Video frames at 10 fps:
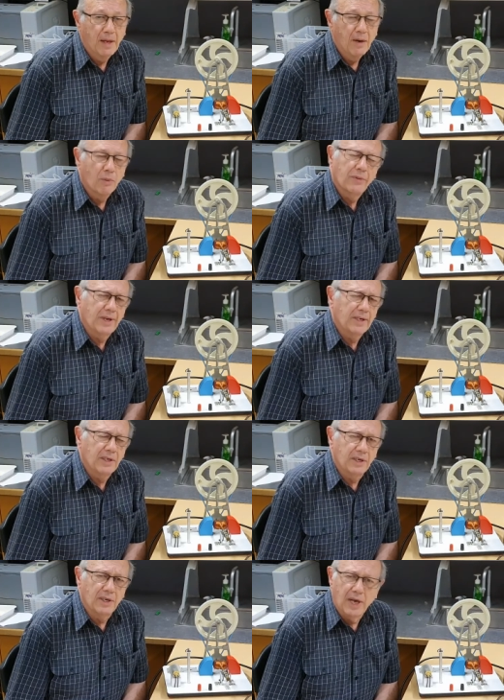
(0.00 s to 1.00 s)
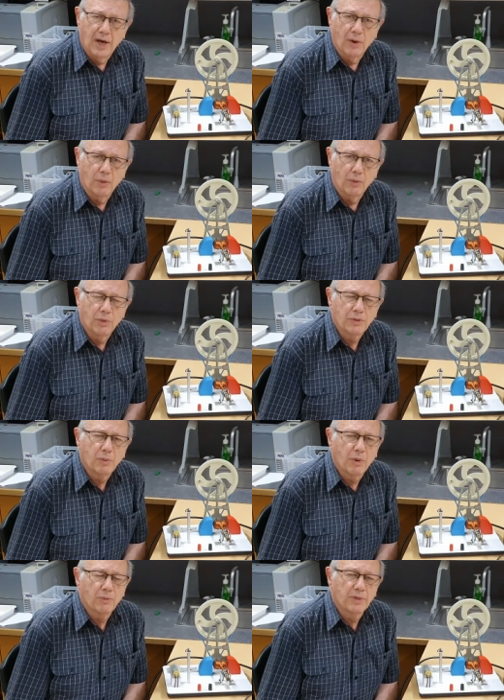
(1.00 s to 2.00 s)
What they didn't know was
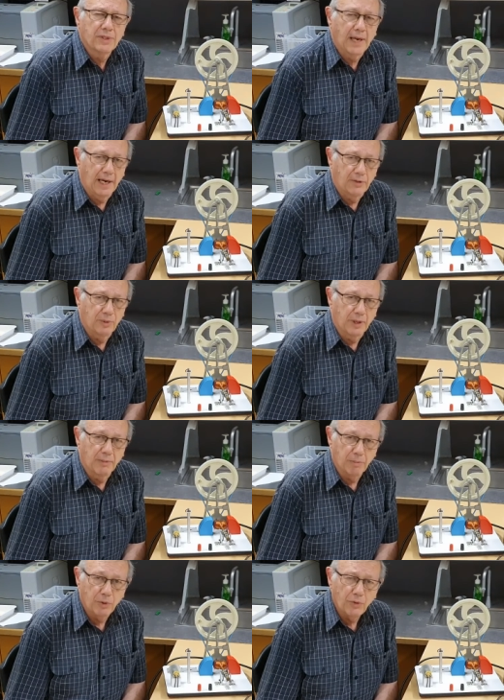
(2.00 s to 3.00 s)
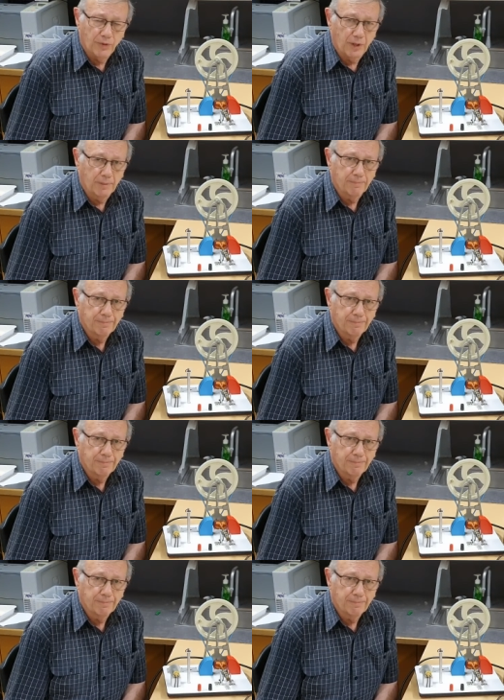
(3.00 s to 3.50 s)
what was actually moving.